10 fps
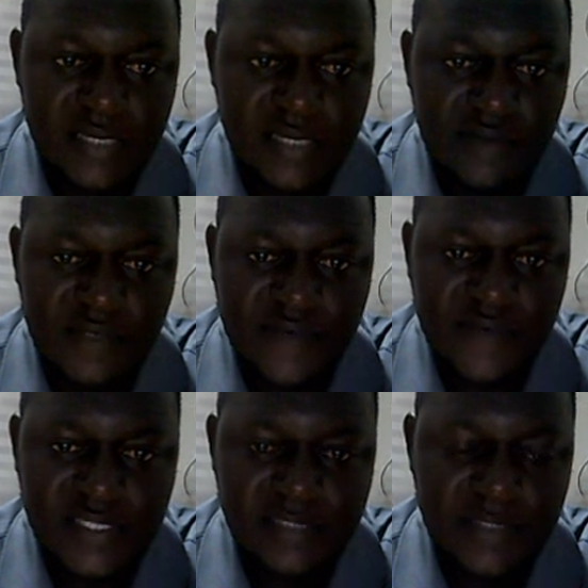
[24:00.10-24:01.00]
along the
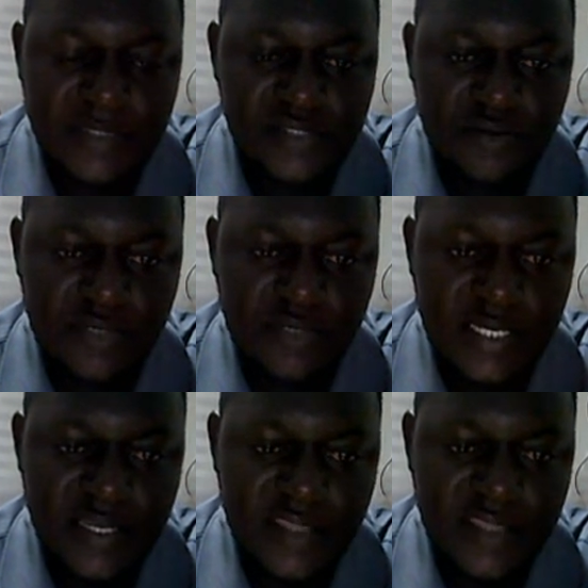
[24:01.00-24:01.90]
first placeholder,
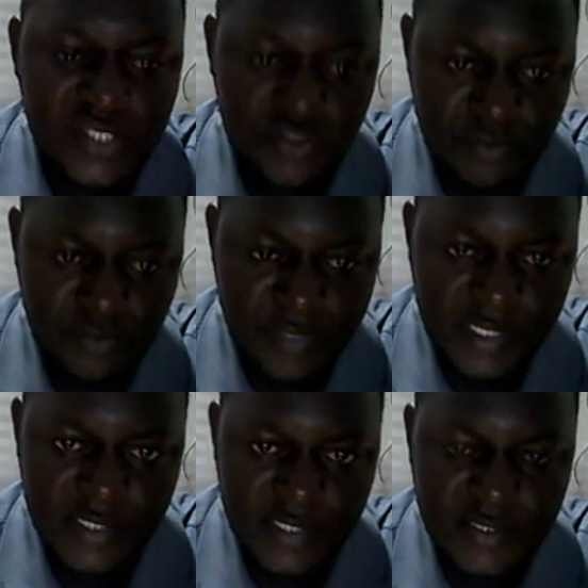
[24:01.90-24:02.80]
neither should you
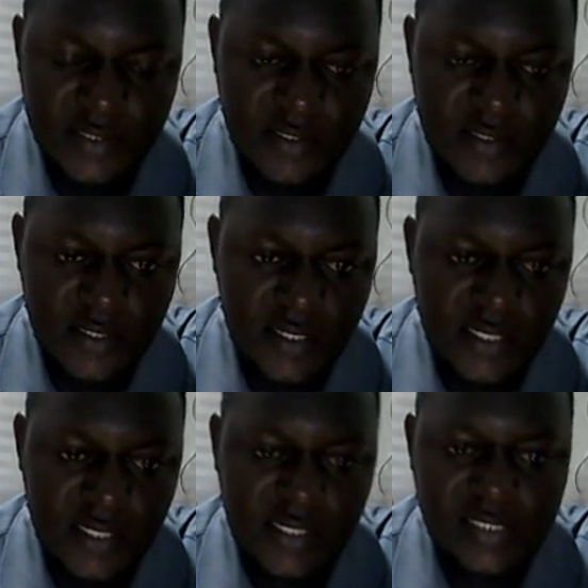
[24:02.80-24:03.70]
bring it
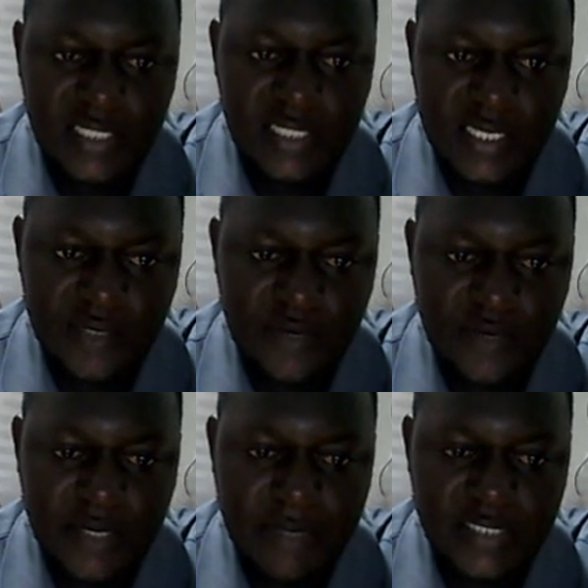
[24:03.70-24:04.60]
in the second
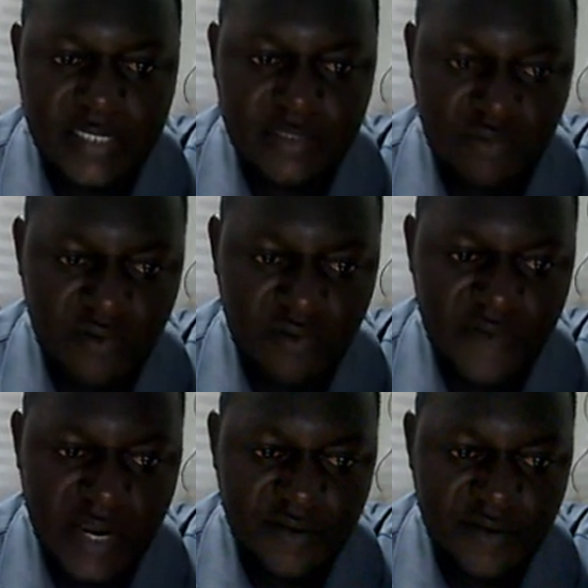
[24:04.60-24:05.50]
one, but move
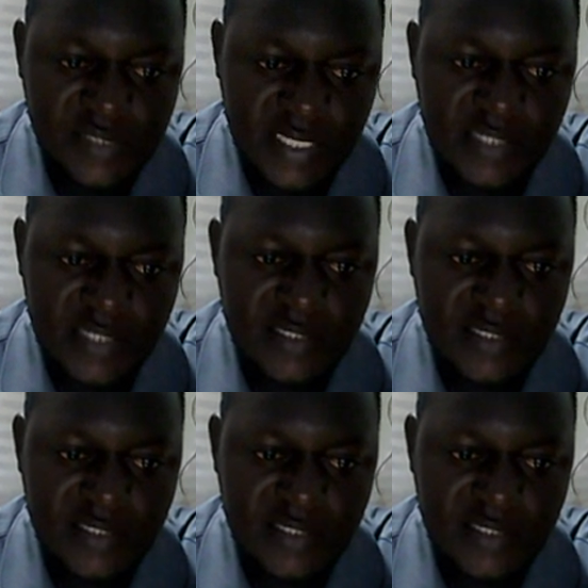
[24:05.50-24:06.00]
outside